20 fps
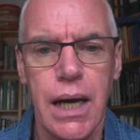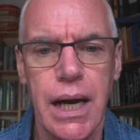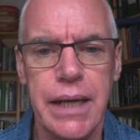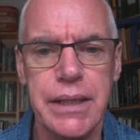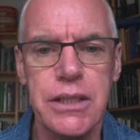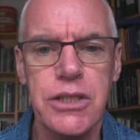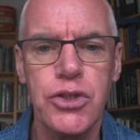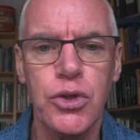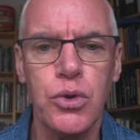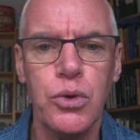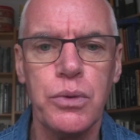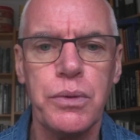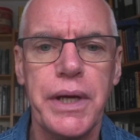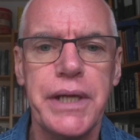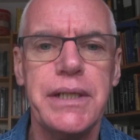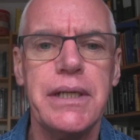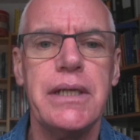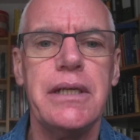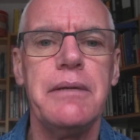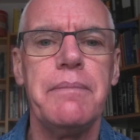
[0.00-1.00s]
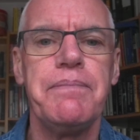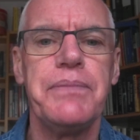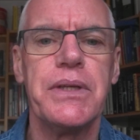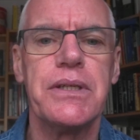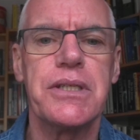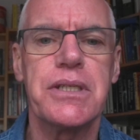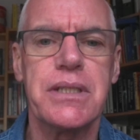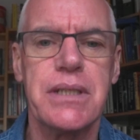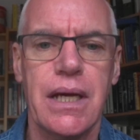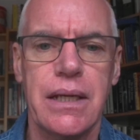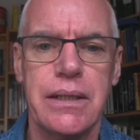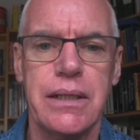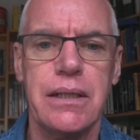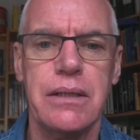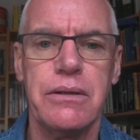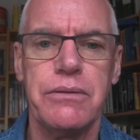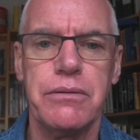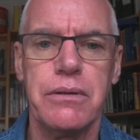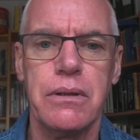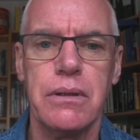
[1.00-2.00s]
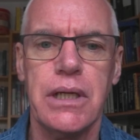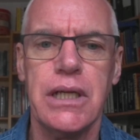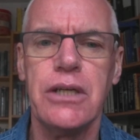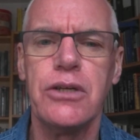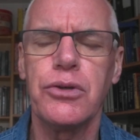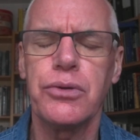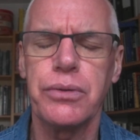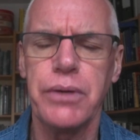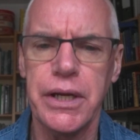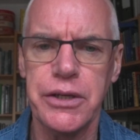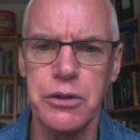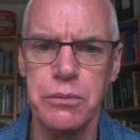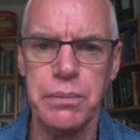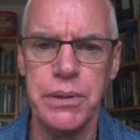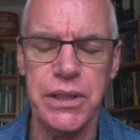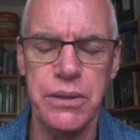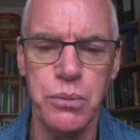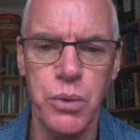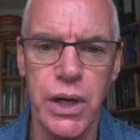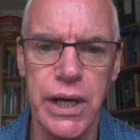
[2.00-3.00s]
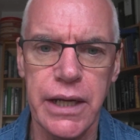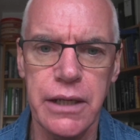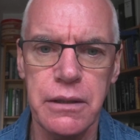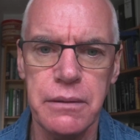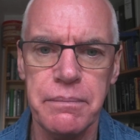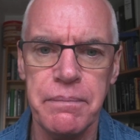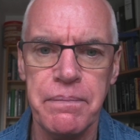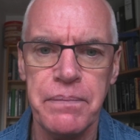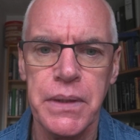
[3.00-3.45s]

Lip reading: and is already selling incredibly well.